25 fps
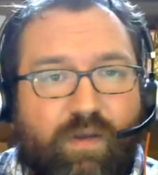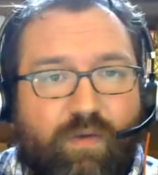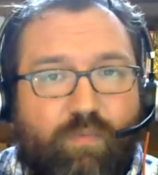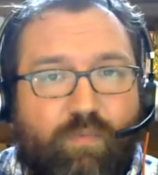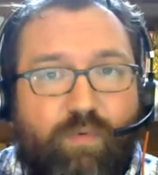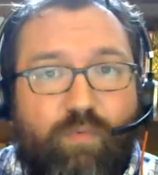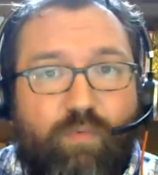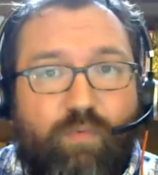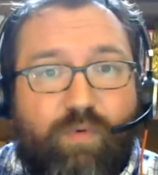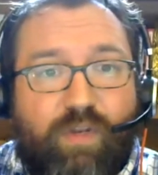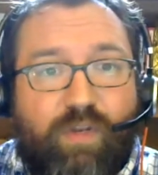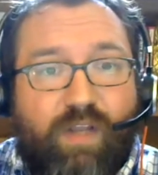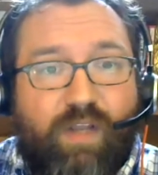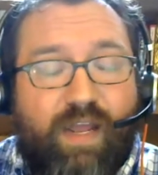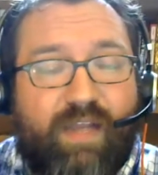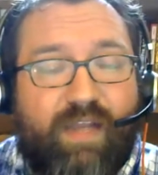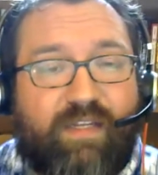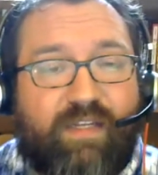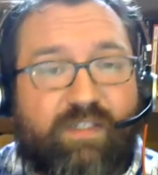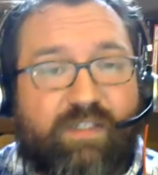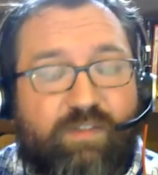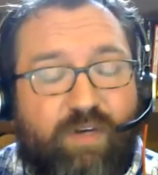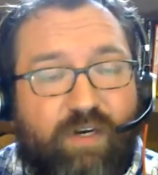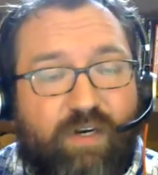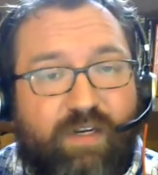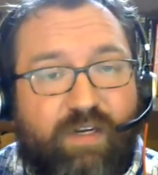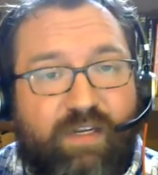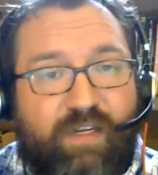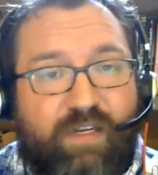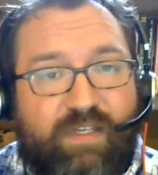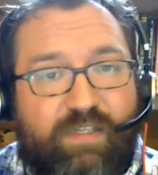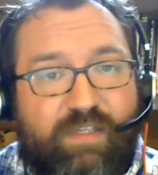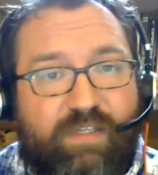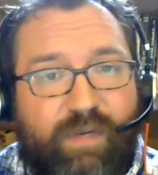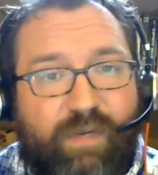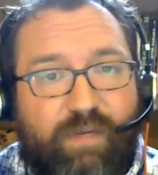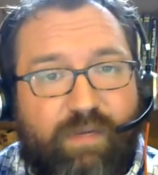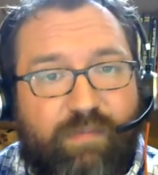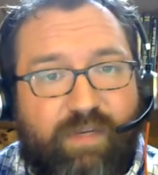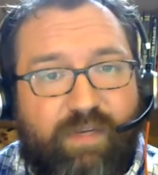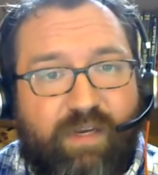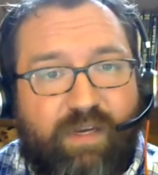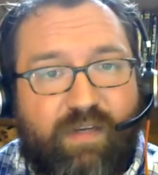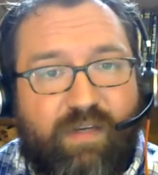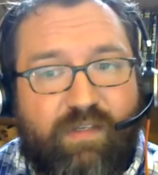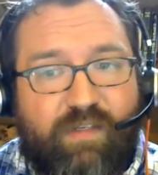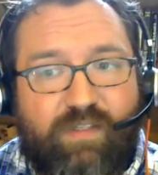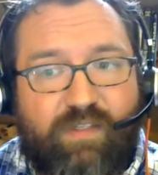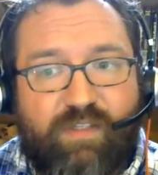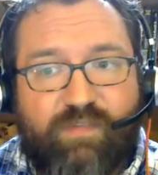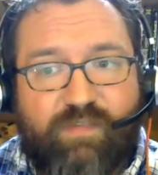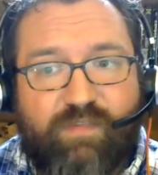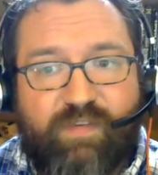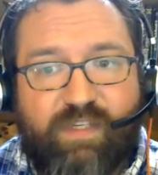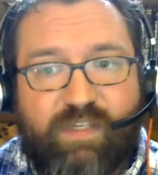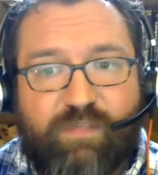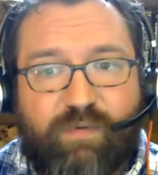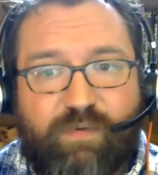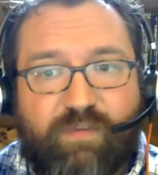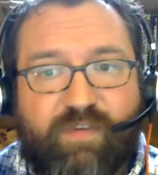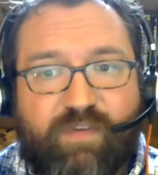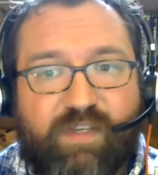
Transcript: would like to try to expand beyond just Facebook.